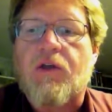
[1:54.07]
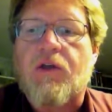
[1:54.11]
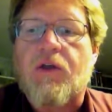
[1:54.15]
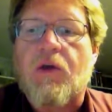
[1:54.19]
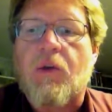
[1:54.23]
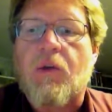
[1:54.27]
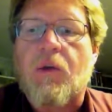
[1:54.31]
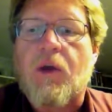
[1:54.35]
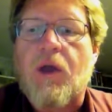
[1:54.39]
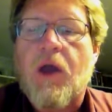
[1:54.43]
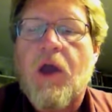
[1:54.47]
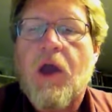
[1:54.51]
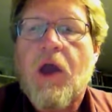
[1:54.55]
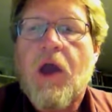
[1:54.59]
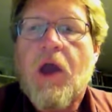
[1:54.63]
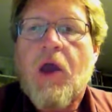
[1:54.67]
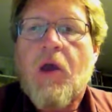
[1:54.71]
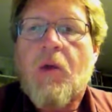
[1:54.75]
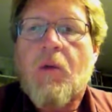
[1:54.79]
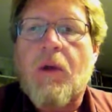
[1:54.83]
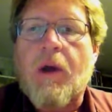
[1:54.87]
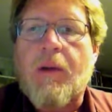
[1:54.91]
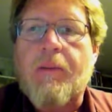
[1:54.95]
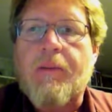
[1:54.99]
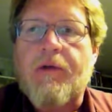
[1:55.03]
So we
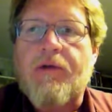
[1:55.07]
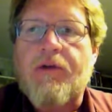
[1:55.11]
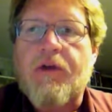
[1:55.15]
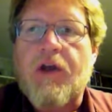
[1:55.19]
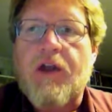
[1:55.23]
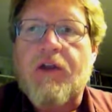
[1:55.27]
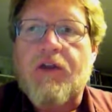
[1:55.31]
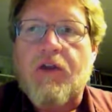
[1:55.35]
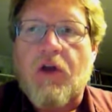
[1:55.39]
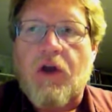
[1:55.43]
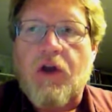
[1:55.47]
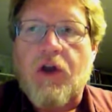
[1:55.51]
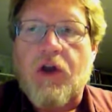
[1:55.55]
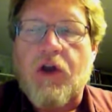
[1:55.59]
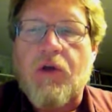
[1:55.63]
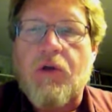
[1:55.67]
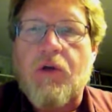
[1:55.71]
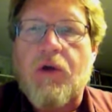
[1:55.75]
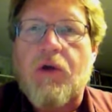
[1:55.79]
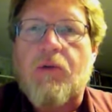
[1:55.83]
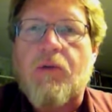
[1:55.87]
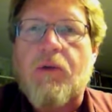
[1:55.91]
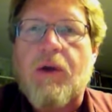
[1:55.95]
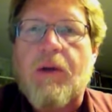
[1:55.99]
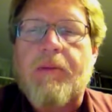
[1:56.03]
represent, our
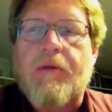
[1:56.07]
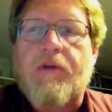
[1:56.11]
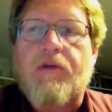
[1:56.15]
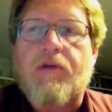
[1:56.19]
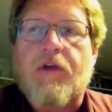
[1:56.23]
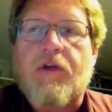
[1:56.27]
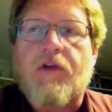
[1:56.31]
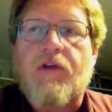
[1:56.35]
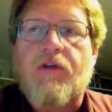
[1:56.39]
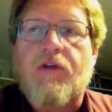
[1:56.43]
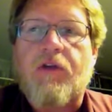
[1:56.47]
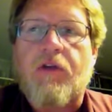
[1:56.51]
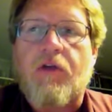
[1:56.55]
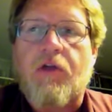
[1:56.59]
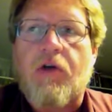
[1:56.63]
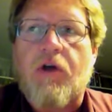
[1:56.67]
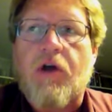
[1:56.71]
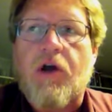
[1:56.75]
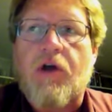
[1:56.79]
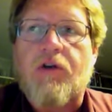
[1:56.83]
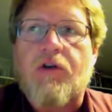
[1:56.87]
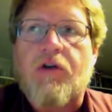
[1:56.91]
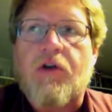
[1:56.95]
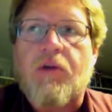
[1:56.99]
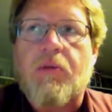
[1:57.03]
unit represents the
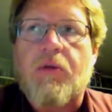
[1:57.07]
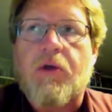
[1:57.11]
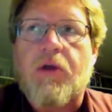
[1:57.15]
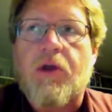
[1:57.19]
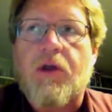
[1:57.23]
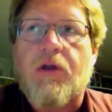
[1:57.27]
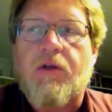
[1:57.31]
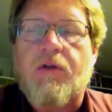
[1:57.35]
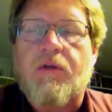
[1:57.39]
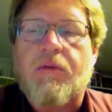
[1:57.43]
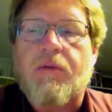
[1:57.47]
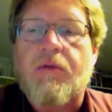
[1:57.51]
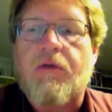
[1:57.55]
larger community,